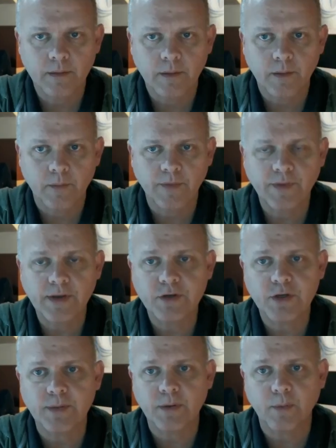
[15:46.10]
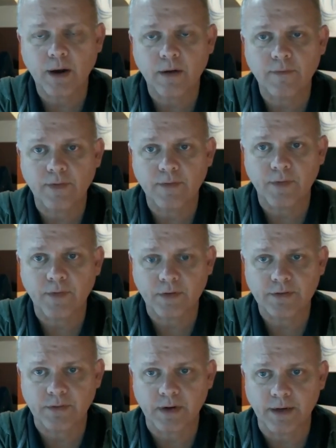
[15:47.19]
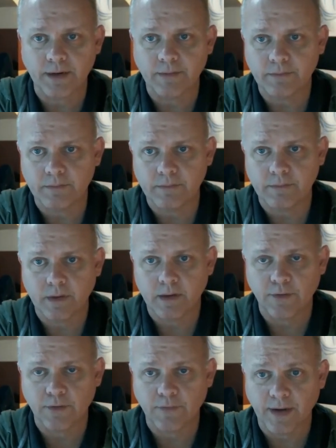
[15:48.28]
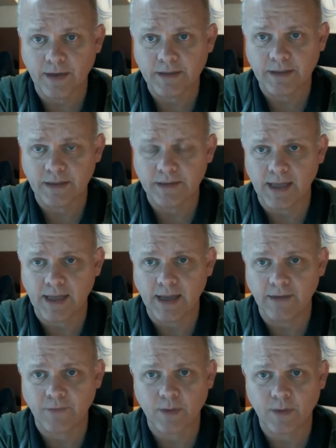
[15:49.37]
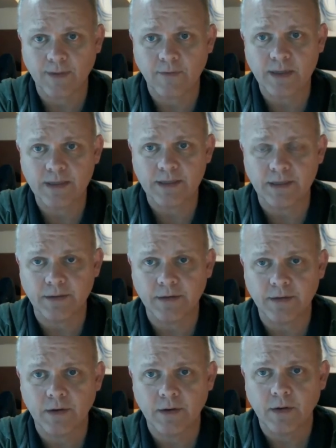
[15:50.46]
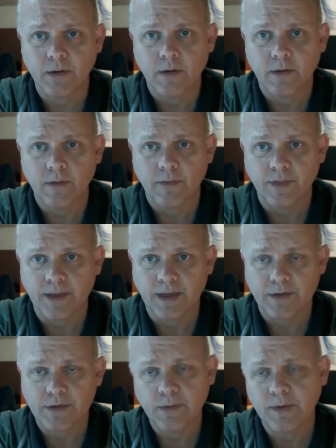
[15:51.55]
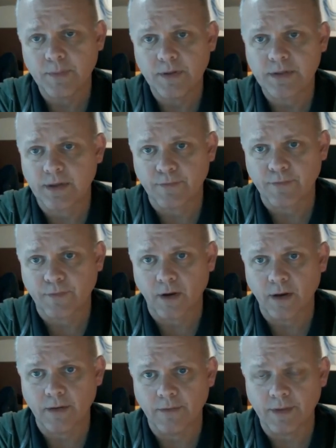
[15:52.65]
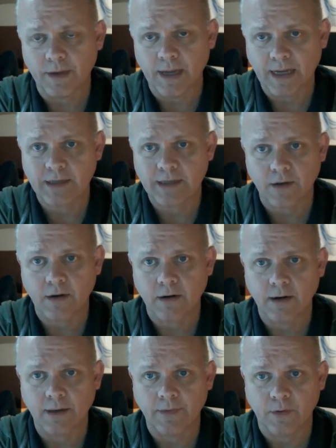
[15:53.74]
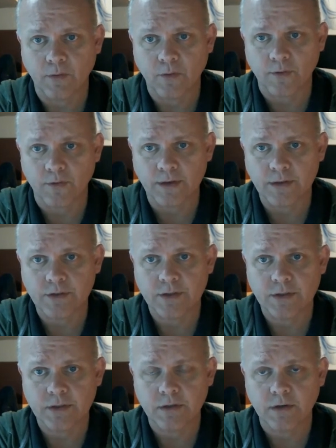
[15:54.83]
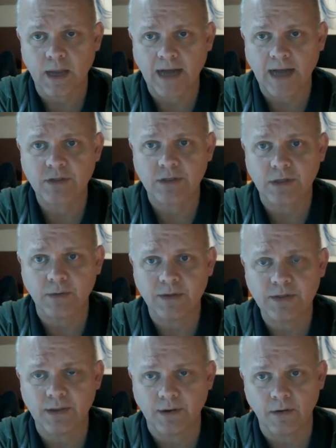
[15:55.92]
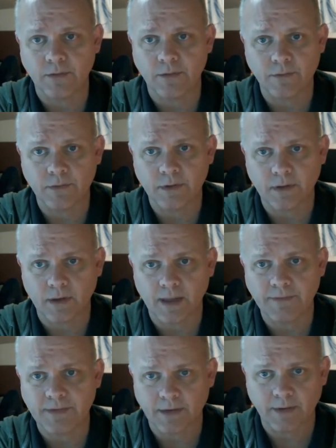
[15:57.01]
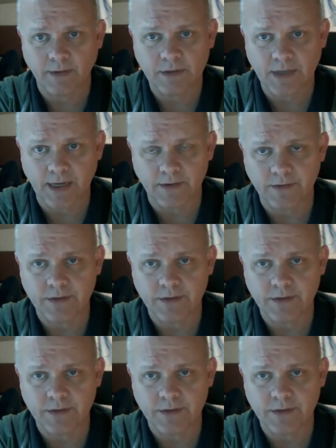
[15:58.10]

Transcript: One thing you should be aware of on the Focusrite interface is that for whatever reason, the two inputs on the front, the XLR and the 1/4 inch, actually go into their own left and right channels.